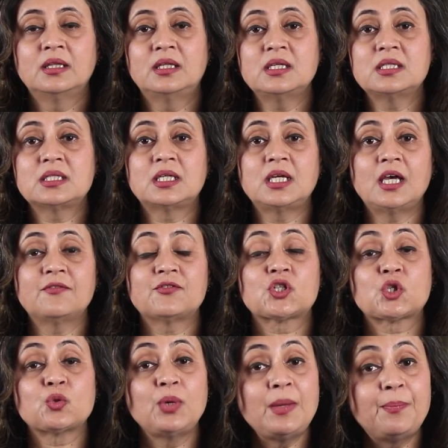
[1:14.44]
This gave
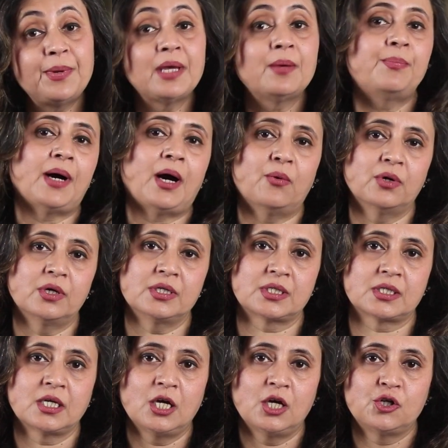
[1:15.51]
sweeping
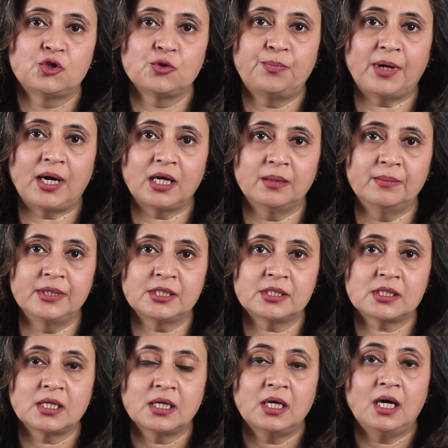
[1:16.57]
powers to Parliament.